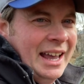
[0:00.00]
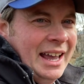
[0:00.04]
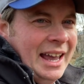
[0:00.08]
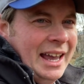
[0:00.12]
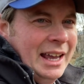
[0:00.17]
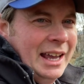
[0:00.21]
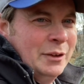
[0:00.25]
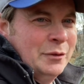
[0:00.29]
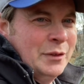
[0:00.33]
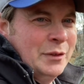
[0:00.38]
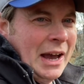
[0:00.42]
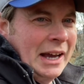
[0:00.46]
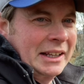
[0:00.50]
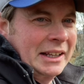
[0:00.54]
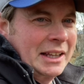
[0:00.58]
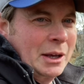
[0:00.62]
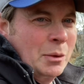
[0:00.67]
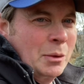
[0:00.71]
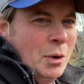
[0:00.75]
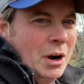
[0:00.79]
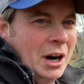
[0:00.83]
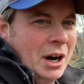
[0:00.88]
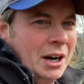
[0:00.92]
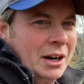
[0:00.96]
And in fact, they
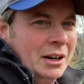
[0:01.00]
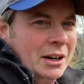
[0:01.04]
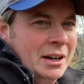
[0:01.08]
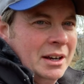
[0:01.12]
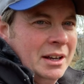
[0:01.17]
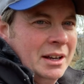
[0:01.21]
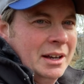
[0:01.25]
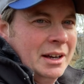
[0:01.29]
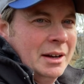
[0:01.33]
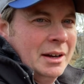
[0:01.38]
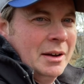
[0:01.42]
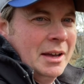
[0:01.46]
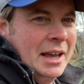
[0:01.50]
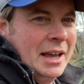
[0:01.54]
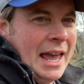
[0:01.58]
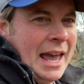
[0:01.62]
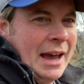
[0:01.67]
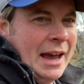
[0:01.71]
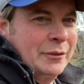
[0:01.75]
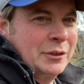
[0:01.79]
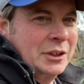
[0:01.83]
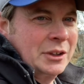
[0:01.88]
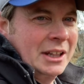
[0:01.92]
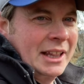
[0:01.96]
were.
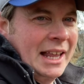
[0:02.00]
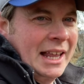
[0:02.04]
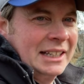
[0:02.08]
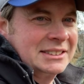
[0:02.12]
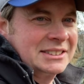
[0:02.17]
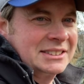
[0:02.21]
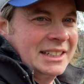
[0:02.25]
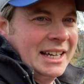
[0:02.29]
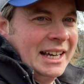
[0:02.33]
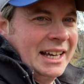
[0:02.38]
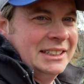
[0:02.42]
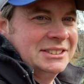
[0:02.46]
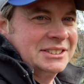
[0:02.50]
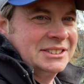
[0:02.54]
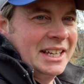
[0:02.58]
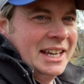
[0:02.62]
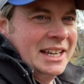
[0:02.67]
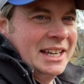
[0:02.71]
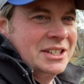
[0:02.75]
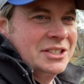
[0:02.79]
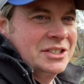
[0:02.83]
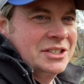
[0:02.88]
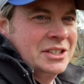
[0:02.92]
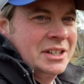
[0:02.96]
After the last ice
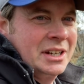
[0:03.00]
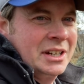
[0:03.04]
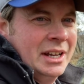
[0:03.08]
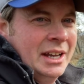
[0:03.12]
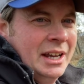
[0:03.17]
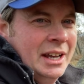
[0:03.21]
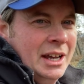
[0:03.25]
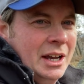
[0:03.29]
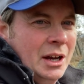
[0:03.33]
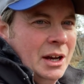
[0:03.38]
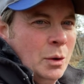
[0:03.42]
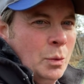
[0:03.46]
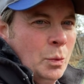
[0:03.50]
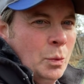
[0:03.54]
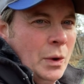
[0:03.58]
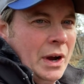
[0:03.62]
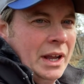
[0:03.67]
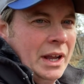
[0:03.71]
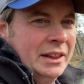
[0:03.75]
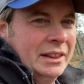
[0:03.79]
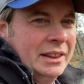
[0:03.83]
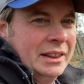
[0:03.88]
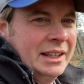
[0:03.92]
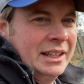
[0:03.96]
age,
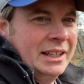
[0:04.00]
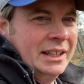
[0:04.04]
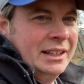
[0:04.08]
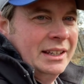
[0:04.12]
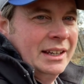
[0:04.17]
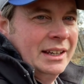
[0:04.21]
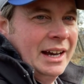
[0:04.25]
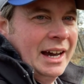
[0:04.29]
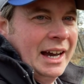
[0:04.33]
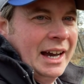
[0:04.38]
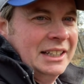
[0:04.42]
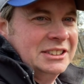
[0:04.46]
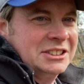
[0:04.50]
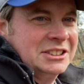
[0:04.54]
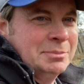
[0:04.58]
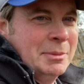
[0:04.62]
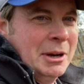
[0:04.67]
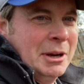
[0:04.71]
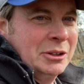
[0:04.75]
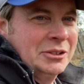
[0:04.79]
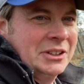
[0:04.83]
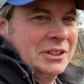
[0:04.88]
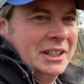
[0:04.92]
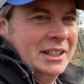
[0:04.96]
when the ice
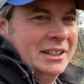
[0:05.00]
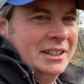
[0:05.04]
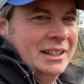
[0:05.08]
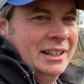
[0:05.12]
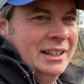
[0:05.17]
melted,